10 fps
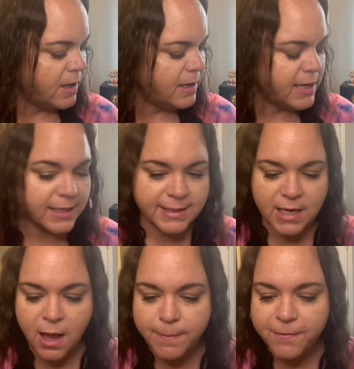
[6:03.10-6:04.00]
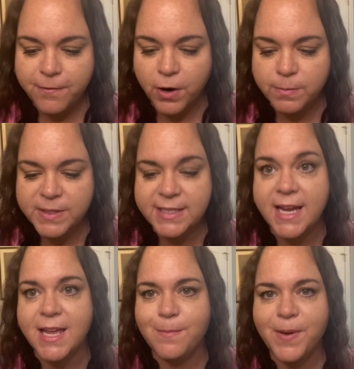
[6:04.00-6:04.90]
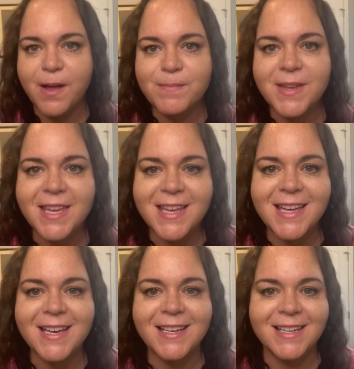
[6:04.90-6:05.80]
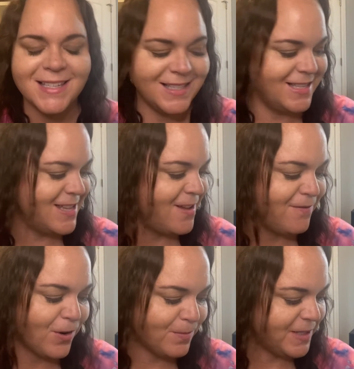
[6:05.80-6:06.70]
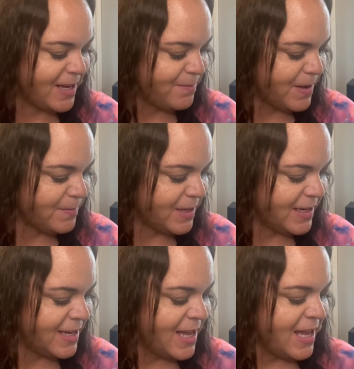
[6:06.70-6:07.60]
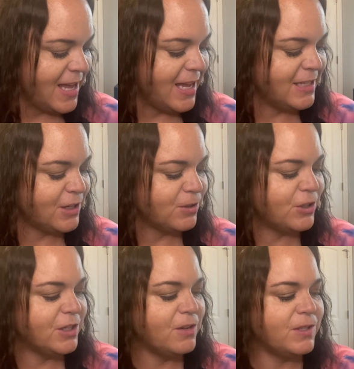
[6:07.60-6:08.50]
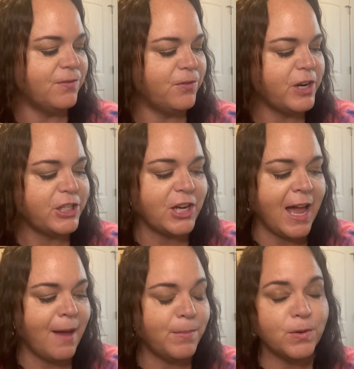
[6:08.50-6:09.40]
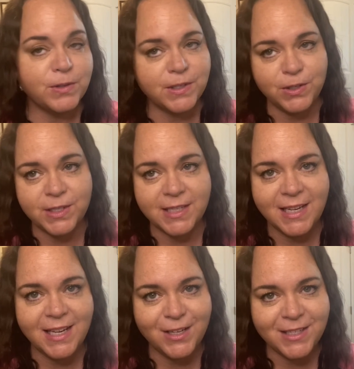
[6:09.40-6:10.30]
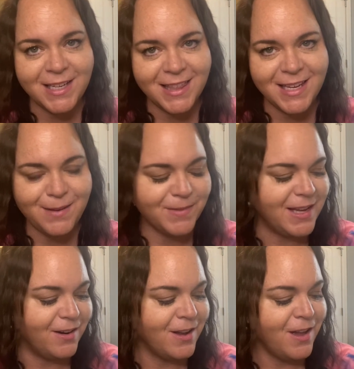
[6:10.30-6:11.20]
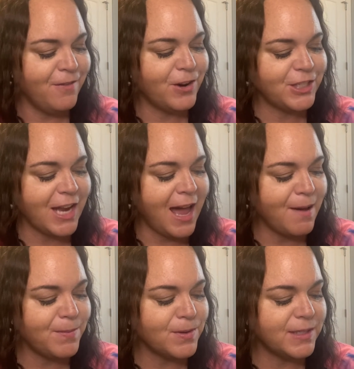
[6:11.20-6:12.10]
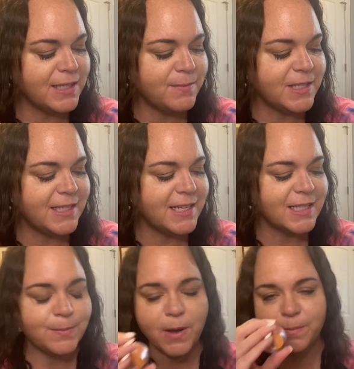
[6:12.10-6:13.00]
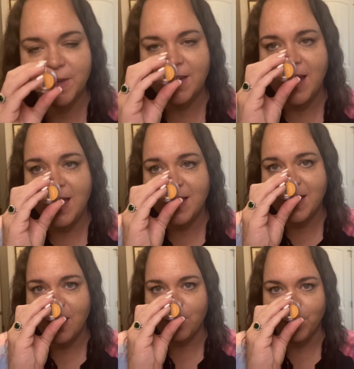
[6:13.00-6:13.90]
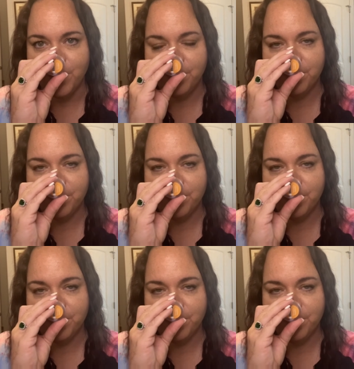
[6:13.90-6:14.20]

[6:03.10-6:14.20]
Next up, Farm Stand Pumpkin. Farm Stand Pumpkin. Indulge in notes of fresh apples. You see a theme here. Fresh apples, cinnamon sticks, pumpkin, and caramel.